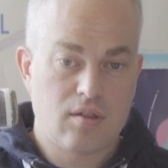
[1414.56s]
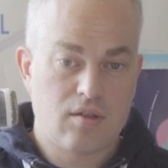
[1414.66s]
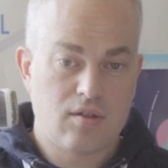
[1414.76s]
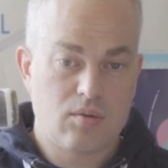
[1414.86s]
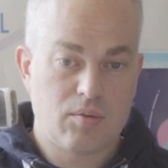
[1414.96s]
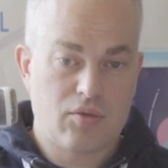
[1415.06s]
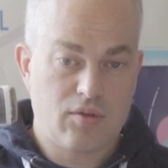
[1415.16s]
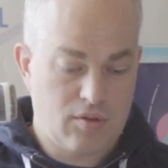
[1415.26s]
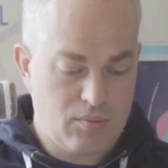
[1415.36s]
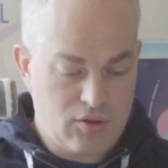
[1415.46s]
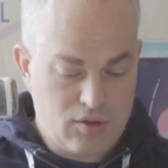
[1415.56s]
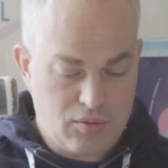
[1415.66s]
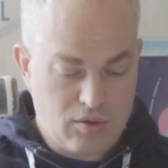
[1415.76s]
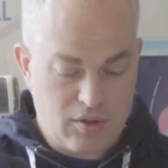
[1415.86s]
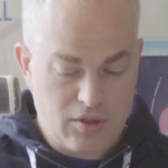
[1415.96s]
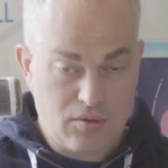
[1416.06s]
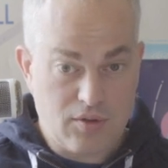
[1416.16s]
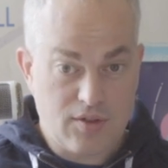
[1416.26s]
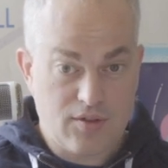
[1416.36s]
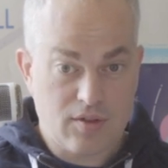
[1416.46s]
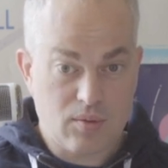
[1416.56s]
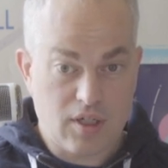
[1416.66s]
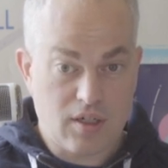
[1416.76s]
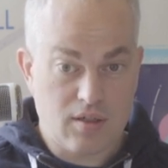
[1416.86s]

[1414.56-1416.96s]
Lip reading: So we should probably do this as well